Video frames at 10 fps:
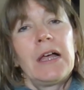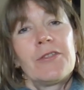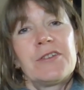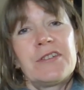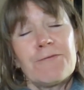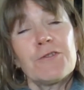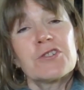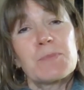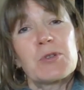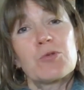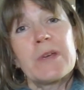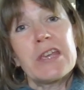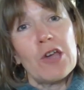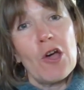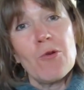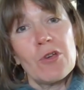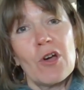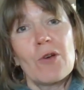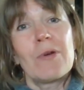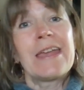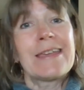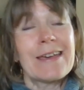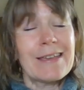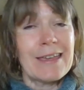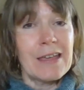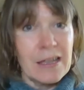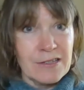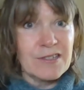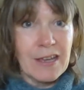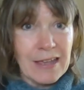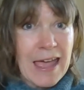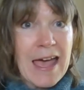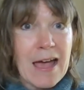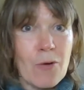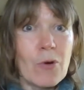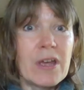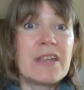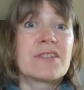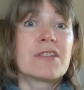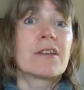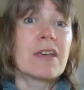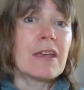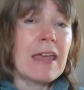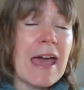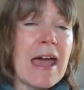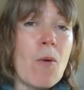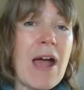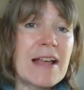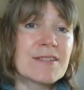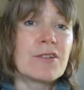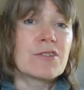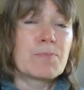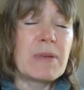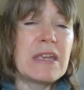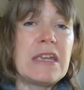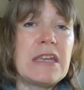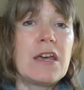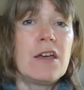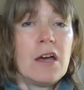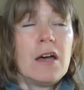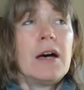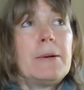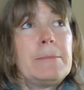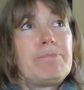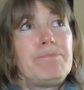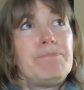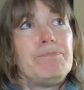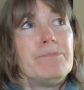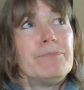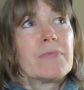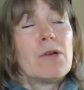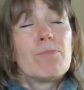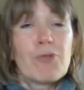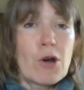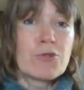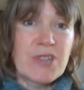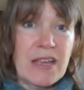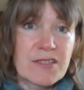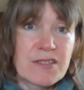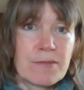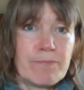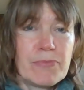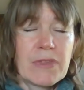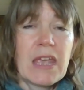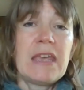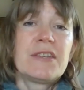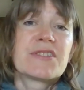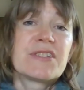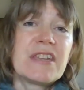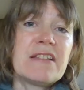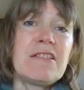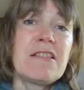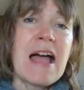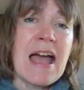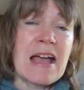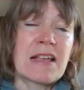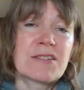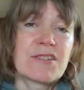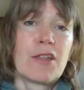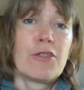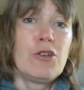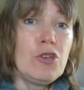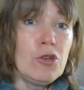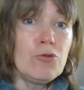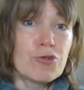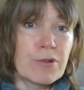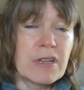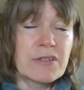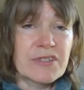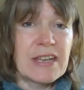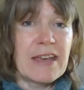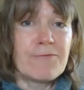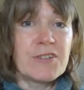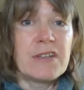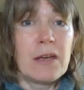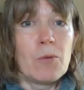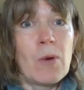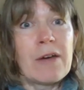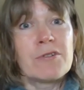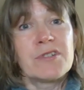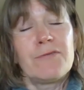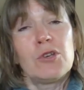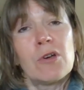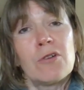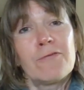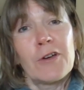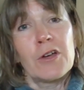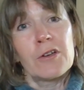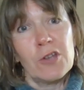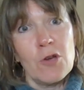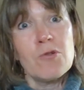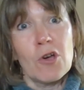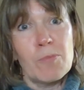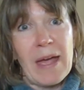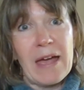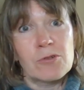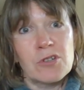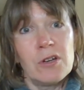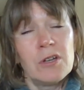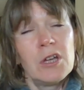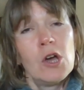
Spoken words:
the difference between cocoa and cacao is that cacao hasn't been processed. It still has the nutrients left in it, whereas if you go for cocoa powder